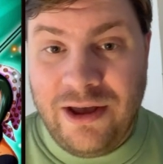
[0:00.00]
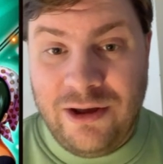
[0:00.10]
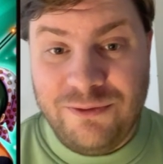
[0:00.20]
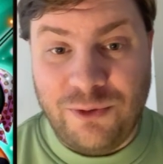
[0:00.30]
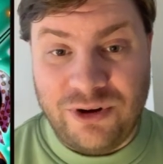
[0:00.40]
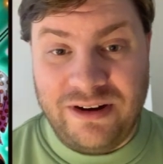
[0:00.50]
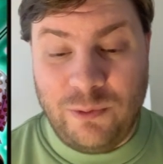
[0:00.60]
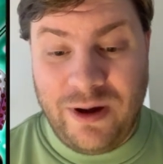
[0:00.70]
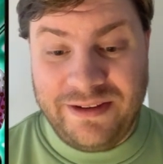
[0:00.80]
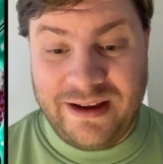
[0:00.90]

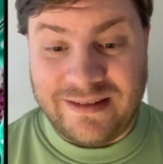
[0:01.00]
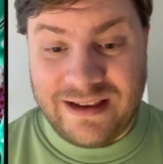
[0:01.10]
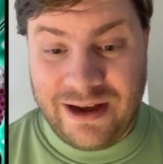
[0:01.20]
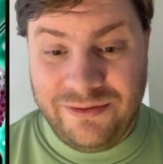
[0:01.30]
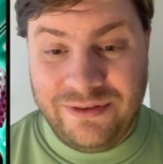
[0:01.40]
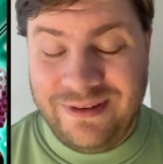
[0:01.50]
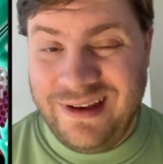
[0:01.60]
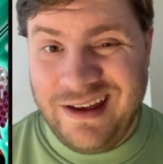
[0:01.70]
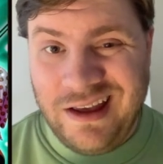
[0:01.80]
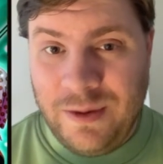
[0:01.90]
41 days left.
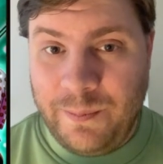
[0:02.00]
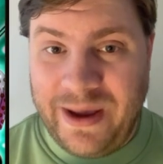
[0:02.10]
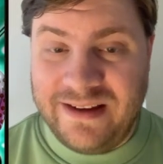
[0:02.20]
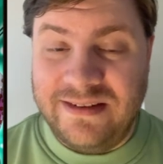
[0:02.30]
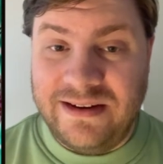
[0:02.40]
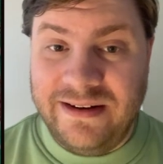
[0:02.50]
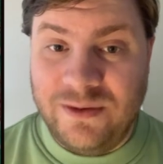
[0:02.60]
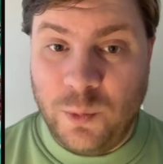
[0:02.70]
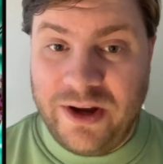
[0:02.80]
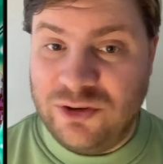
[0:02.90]
Basically, the
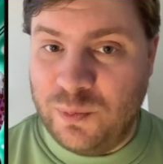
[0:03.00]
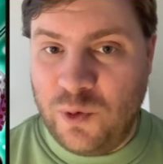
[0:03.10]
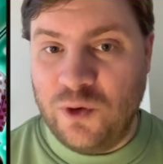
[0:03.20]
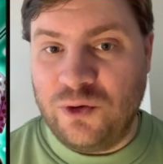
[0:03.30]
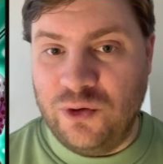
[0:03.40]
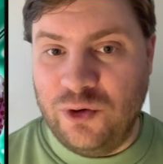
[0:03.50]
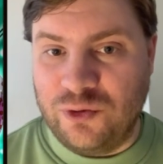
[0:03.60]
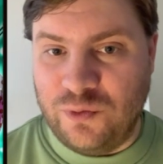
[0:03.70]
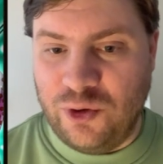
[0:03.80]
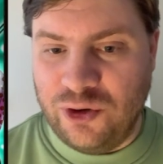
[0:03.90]
way support sugos
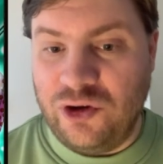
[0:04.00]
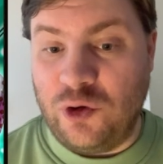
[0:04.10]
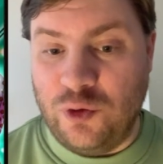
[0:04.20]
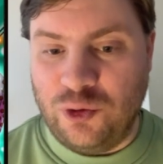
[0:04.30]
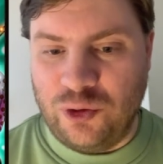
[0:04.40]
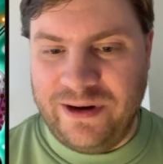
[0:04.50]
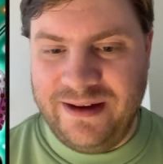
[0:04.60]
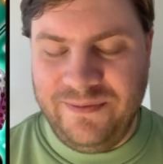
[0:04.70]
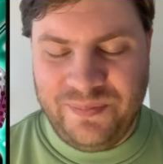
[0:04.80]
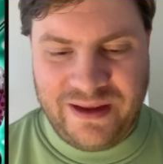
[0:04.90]
work
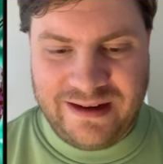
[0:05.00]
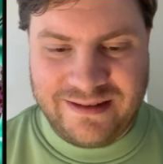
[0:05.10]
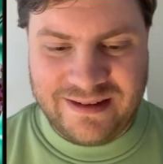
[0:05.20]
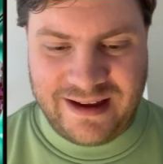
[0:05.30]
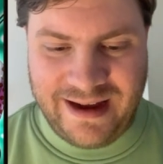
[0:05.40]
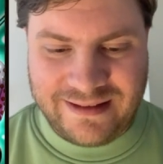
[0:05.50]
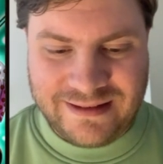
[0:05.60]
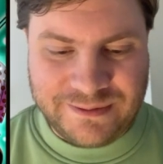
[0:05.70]
usually is that